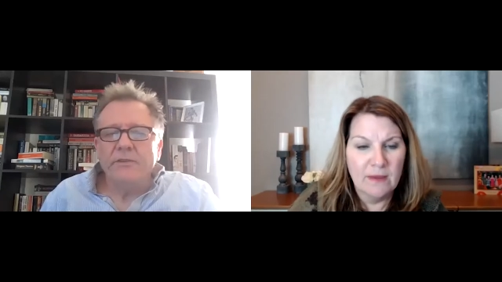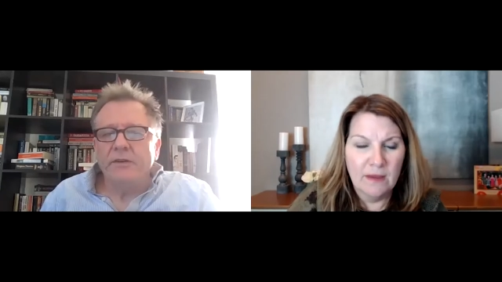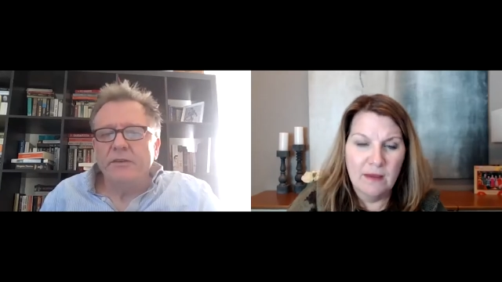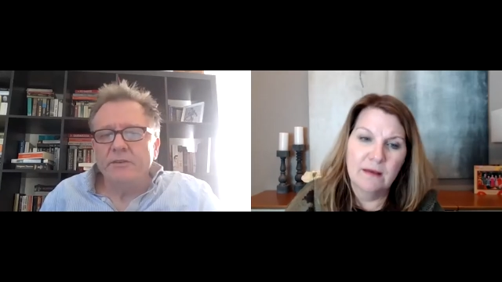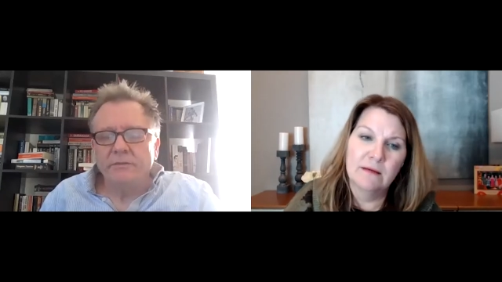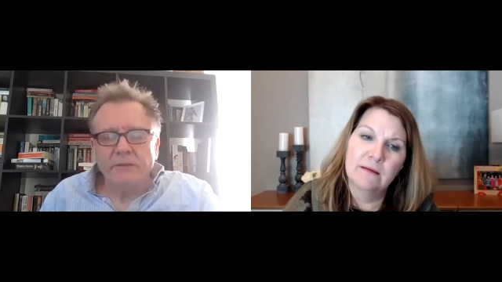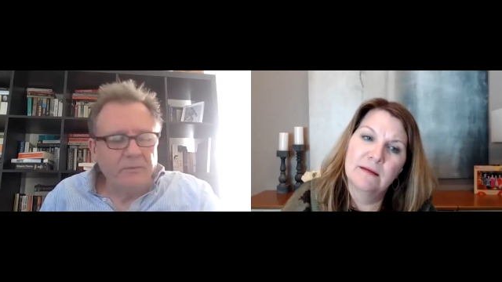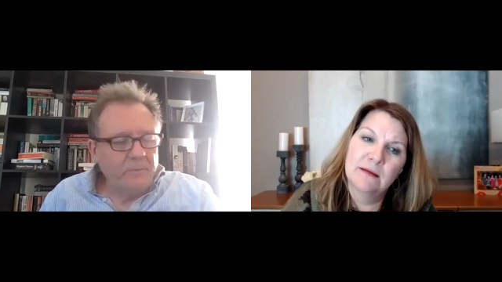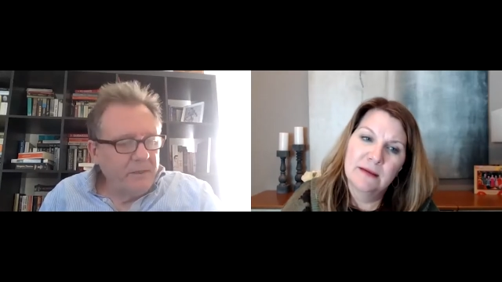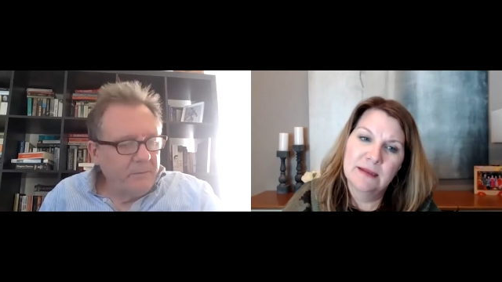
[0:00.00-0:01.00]
Speaker 1: I should have
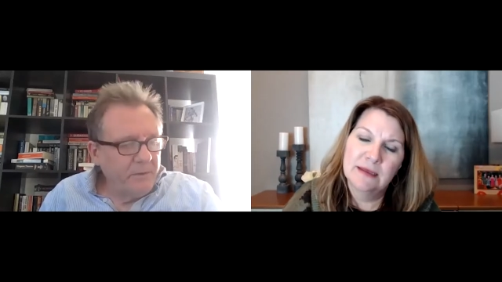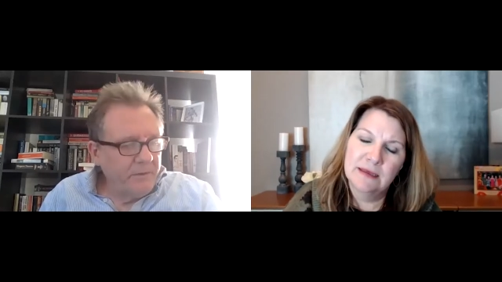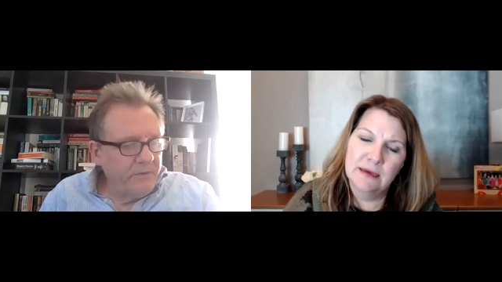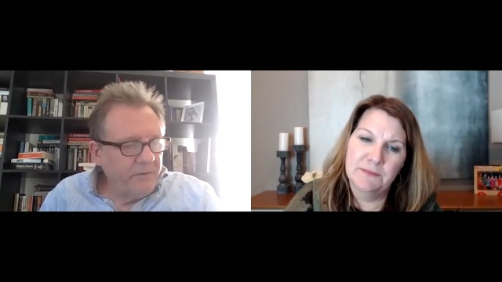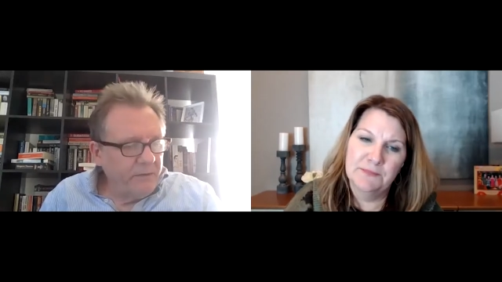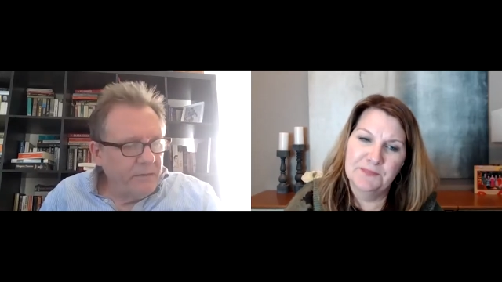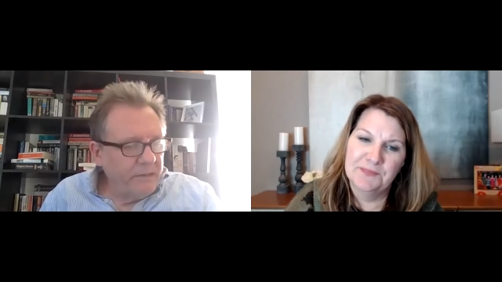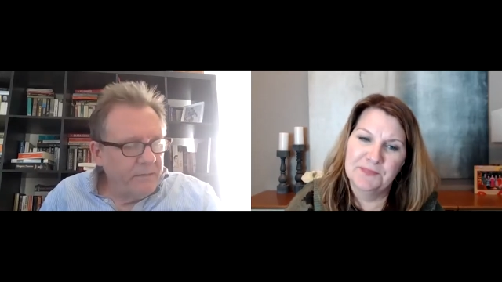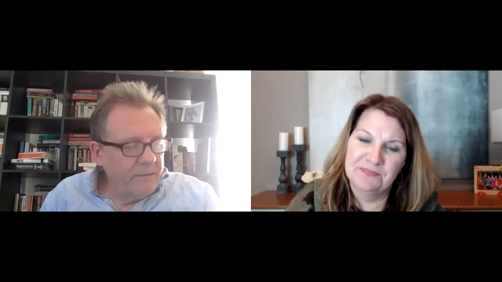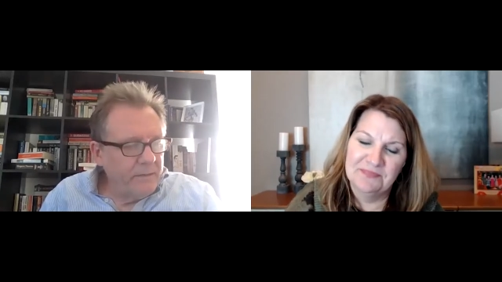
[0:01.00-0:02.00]
explained. Apologies. Yeah. It, it,
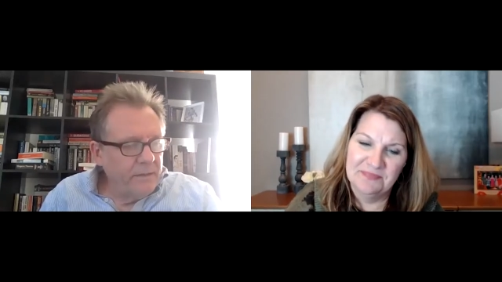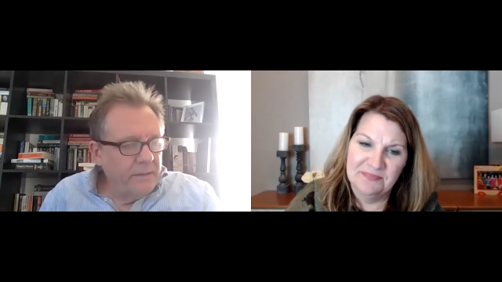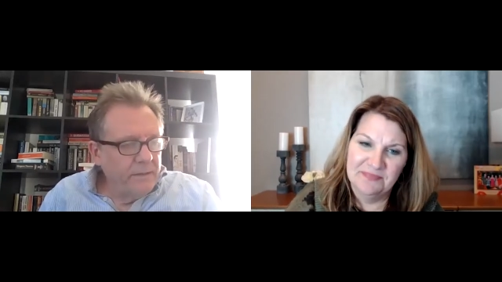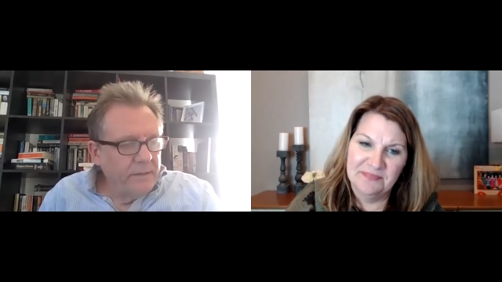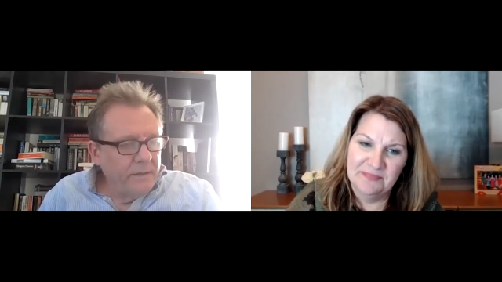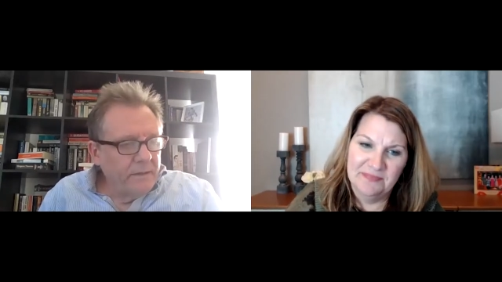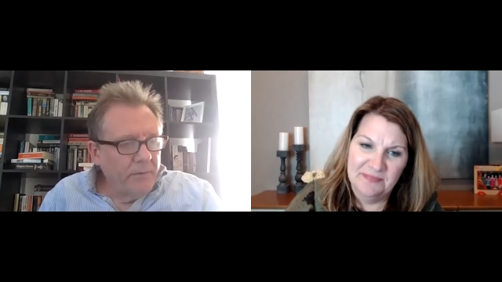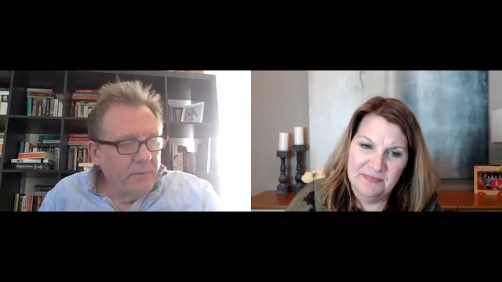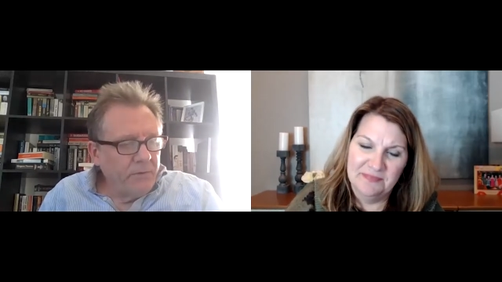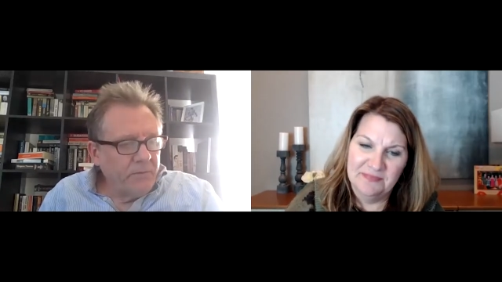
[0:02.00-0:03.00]
common
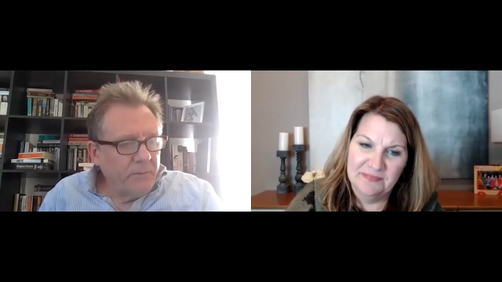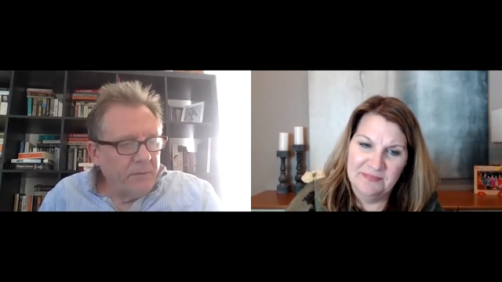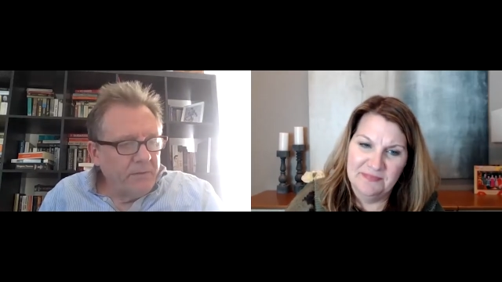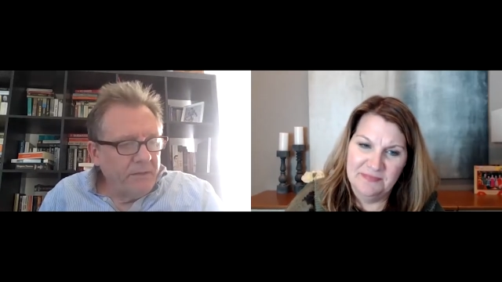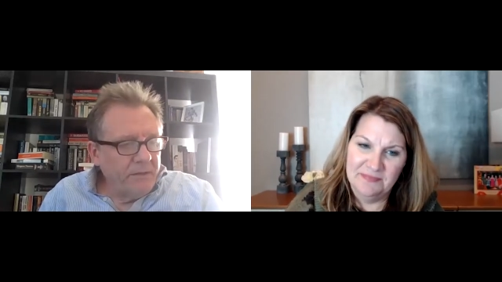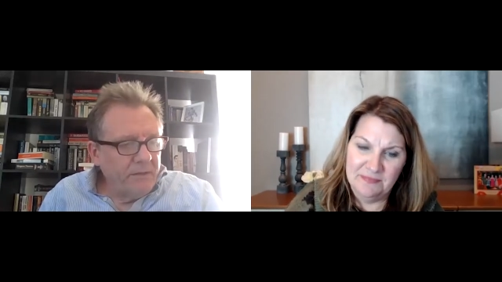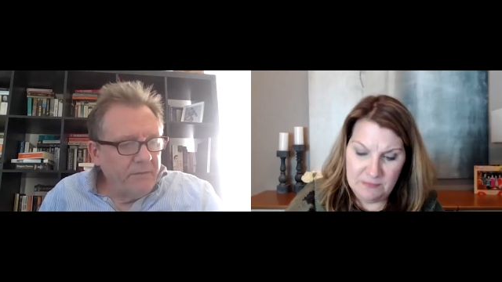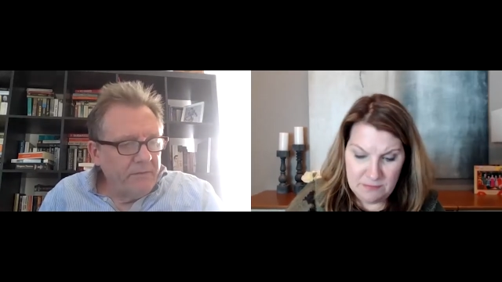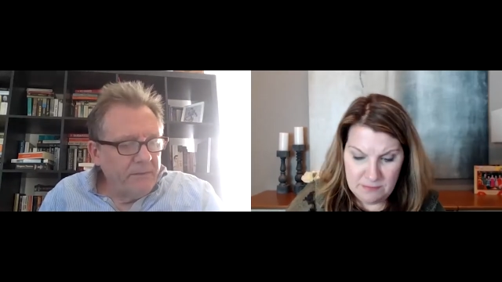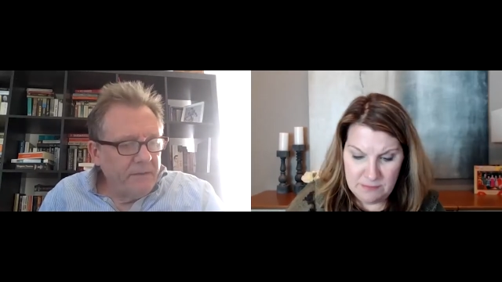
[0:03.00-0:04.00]
prosperity
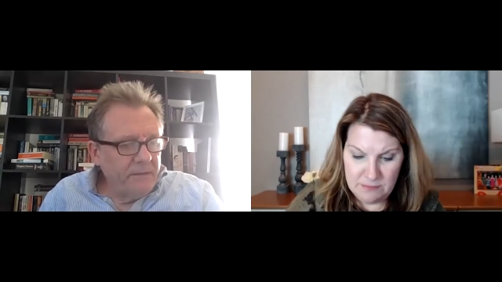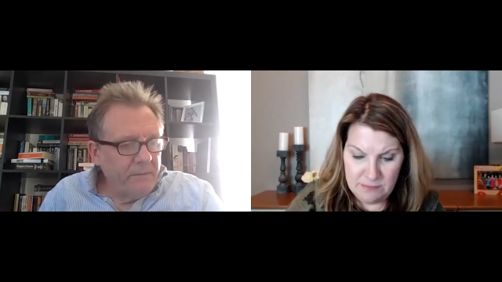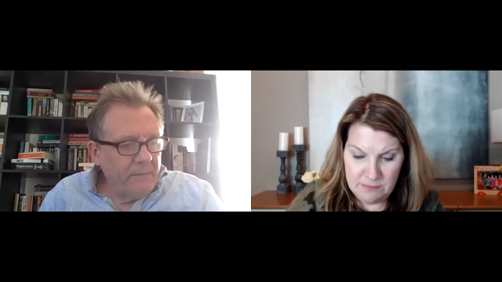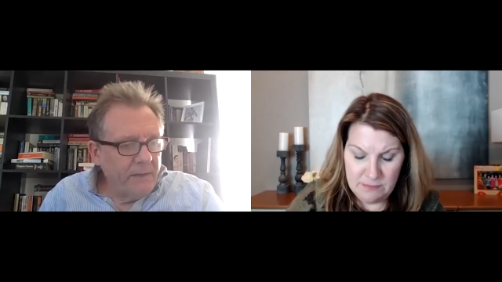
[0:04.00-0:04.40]
in, in, about